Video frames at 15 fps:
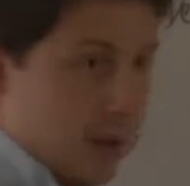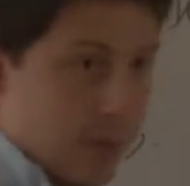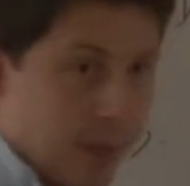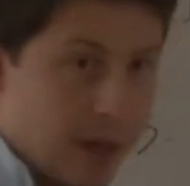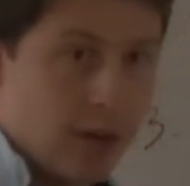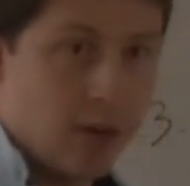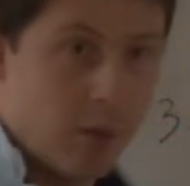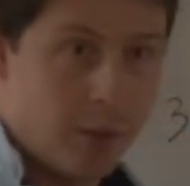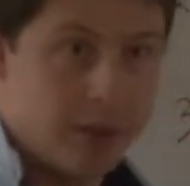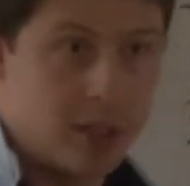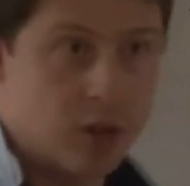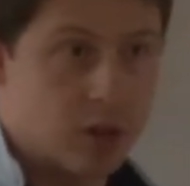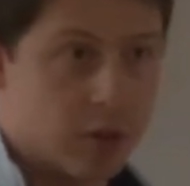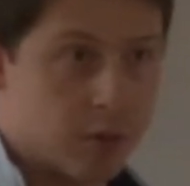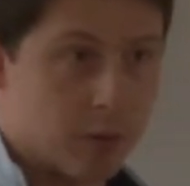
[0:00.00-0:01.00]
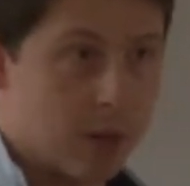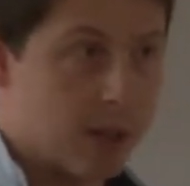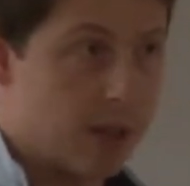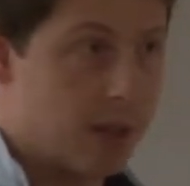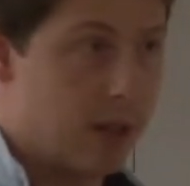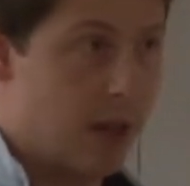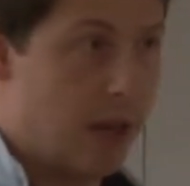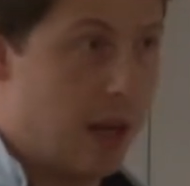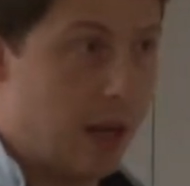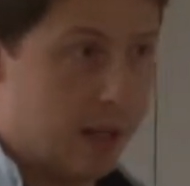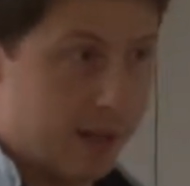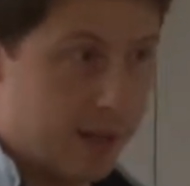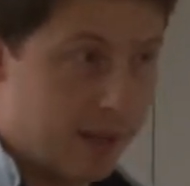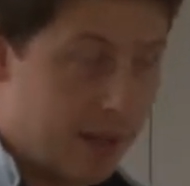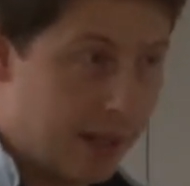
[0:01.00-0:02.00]
parallel repetition work
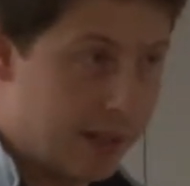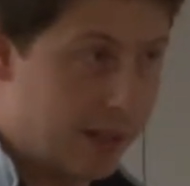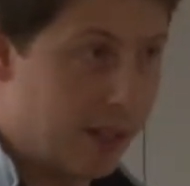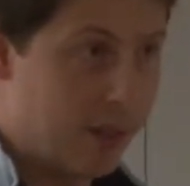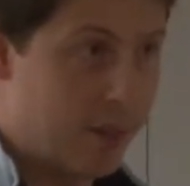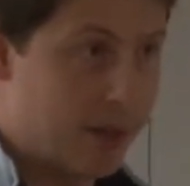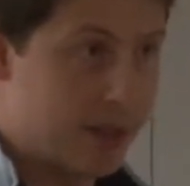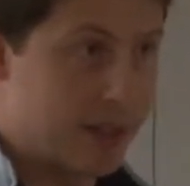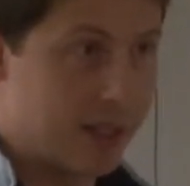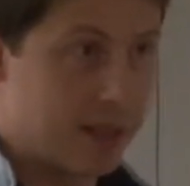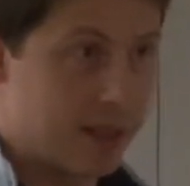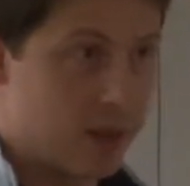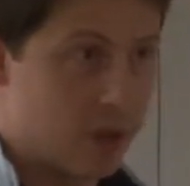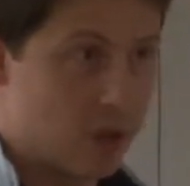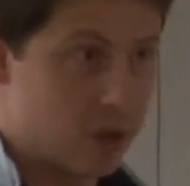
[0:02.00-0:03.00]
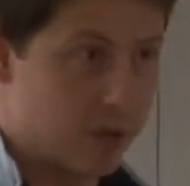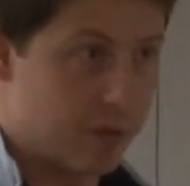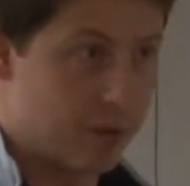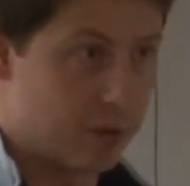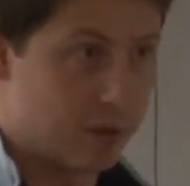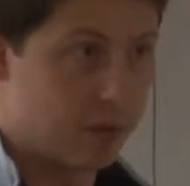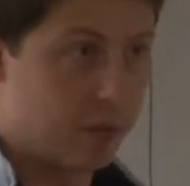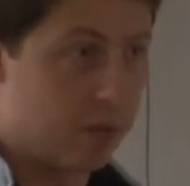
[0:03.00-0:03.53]
syntactically makes sense, not just for